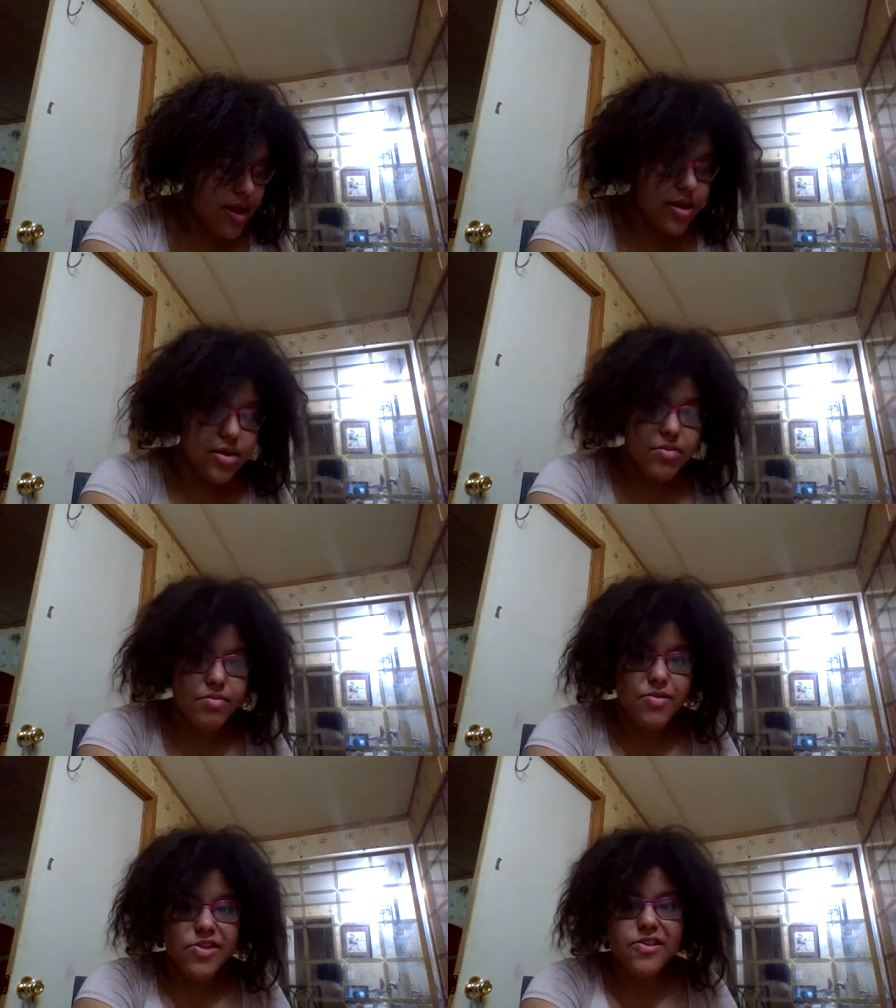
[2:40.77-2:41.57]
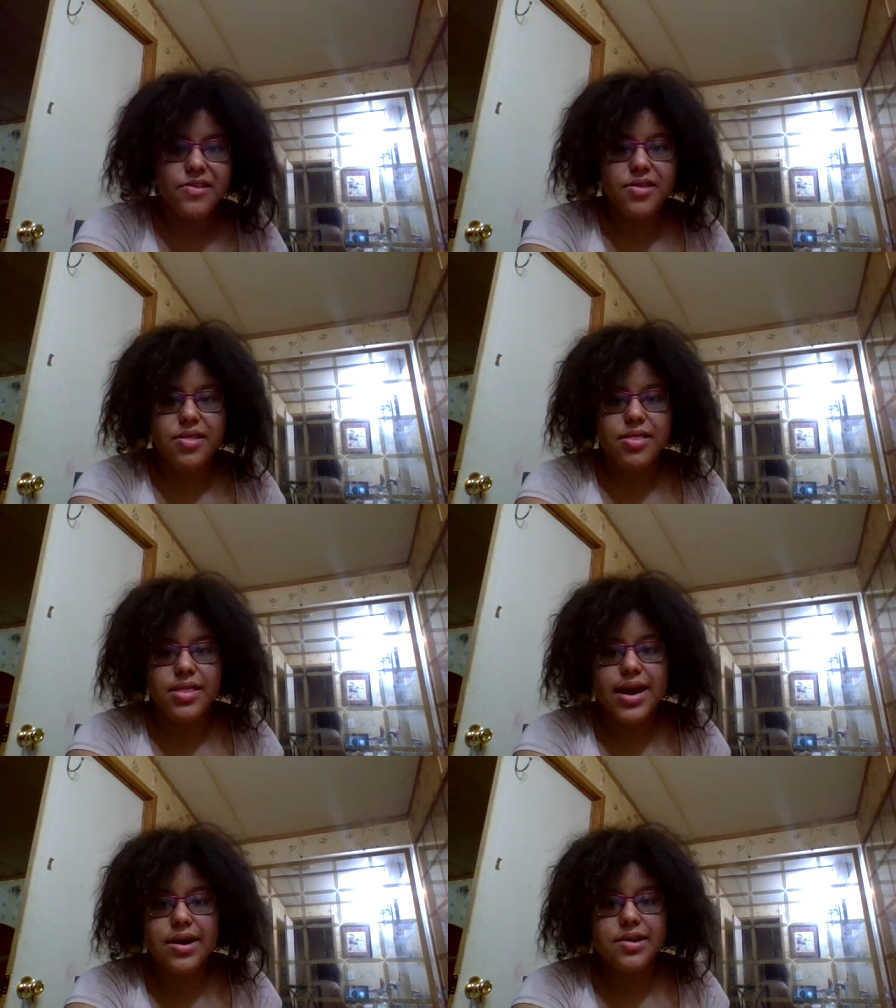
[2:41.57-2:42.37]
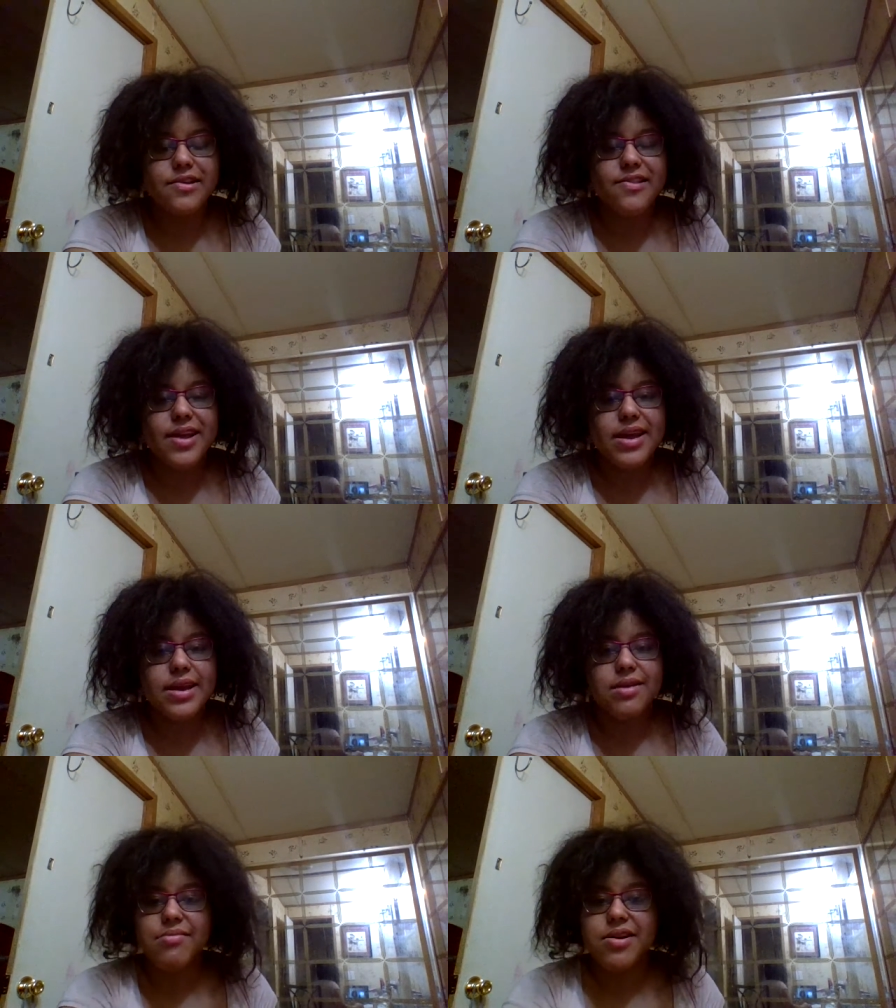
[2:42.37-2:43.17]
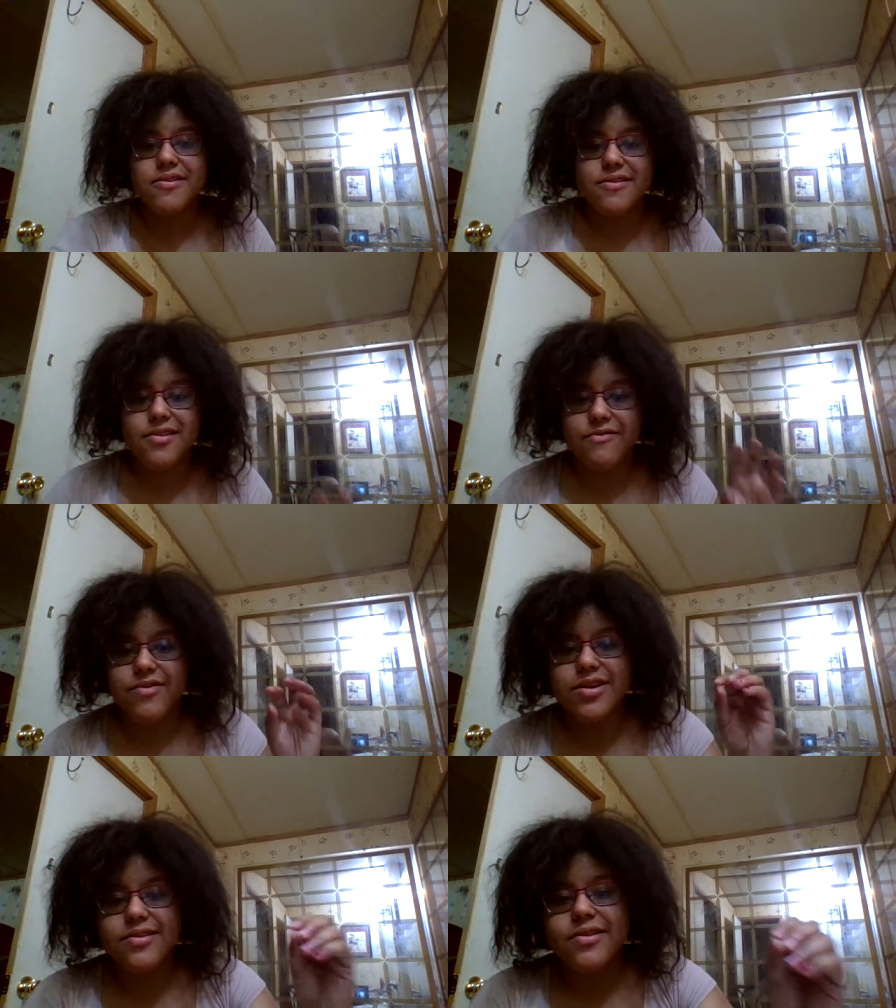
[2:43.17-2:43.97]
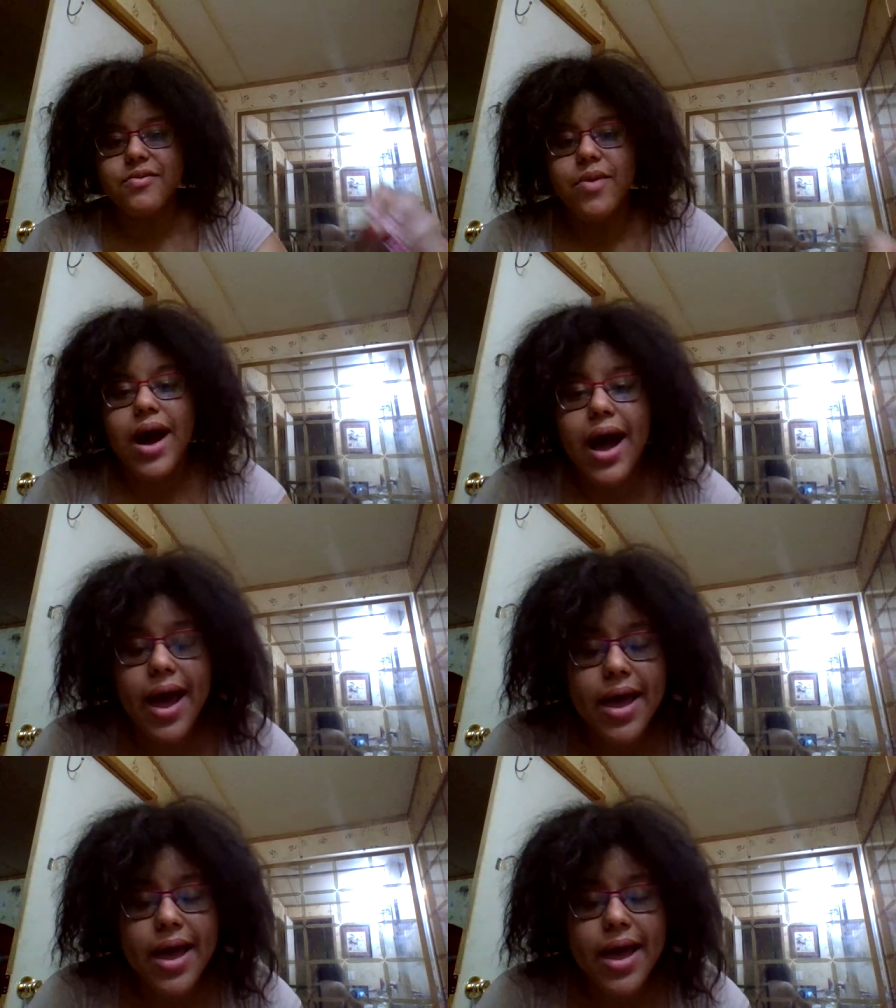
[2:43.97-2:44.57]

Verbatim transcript: um just not understanding because the reason why